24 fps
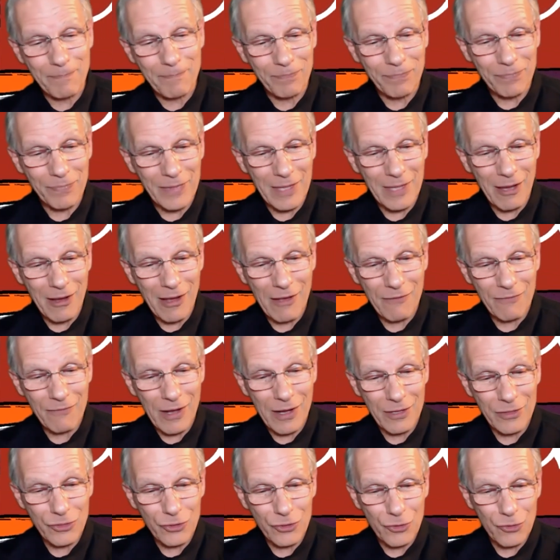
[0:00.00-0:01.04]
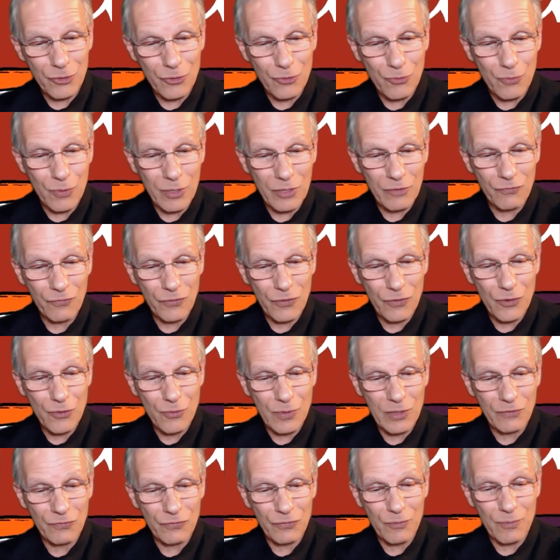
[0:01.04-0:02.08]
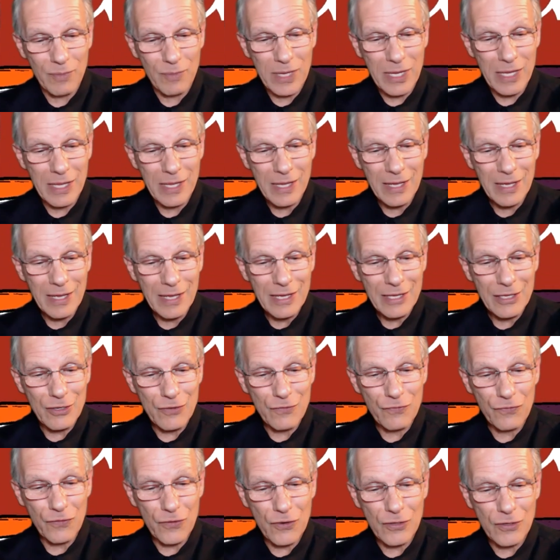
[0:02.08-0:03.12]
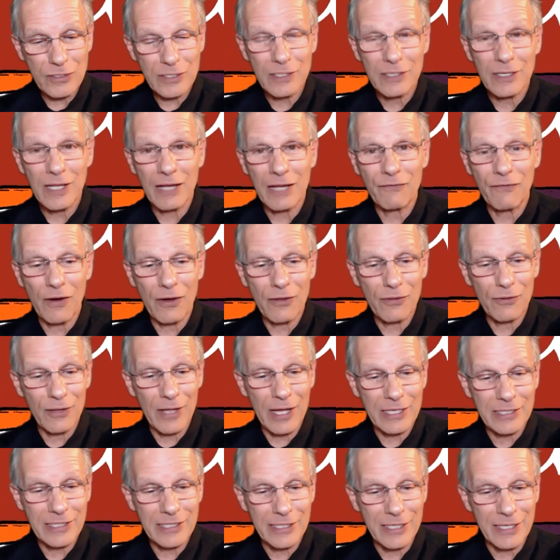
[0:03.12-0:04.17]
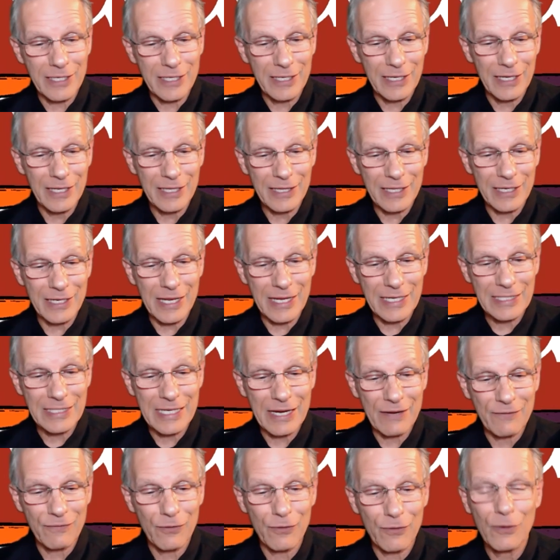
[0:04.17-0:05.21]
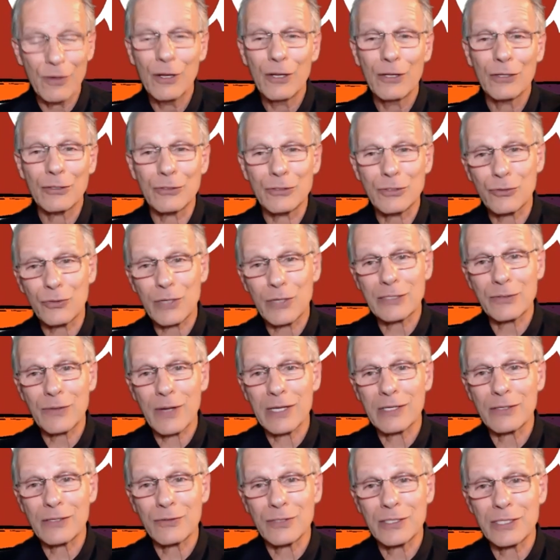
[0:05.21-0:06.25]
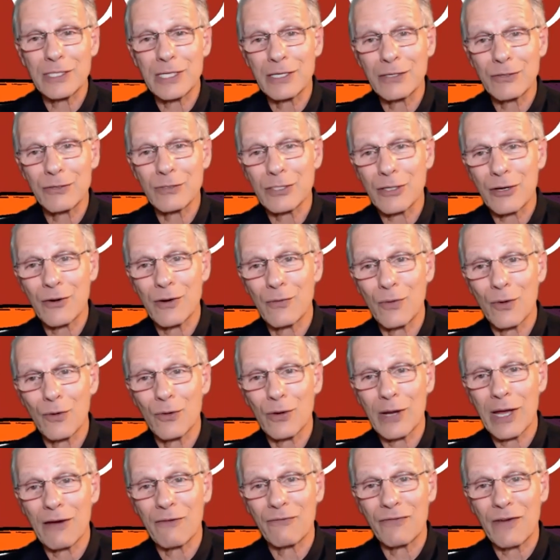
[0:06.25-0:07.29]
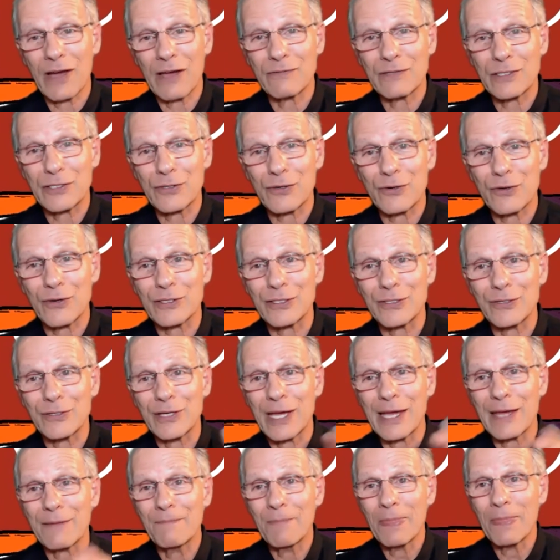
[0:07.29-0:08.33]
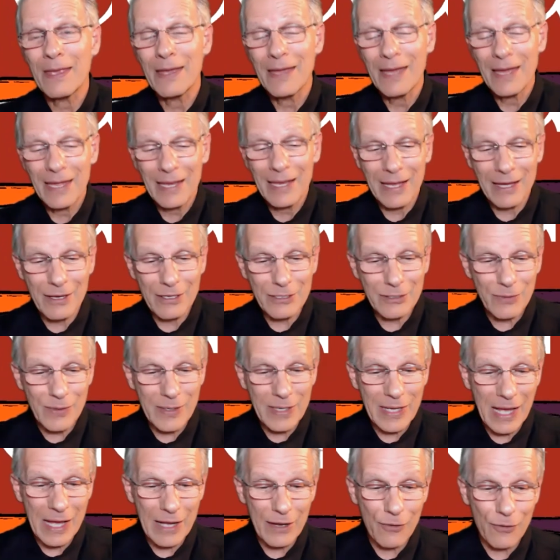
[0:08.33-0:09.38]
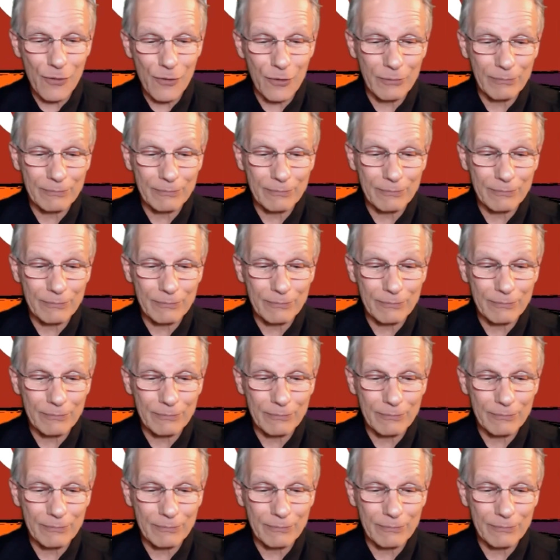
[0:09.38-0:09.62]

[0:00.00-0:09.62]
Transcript: Now I've gone through one for you, one for me, you first, like father, like son, the dust devil, los tres ratoncitos. Already rolled out 5 stories, okay? Now here's what we got going.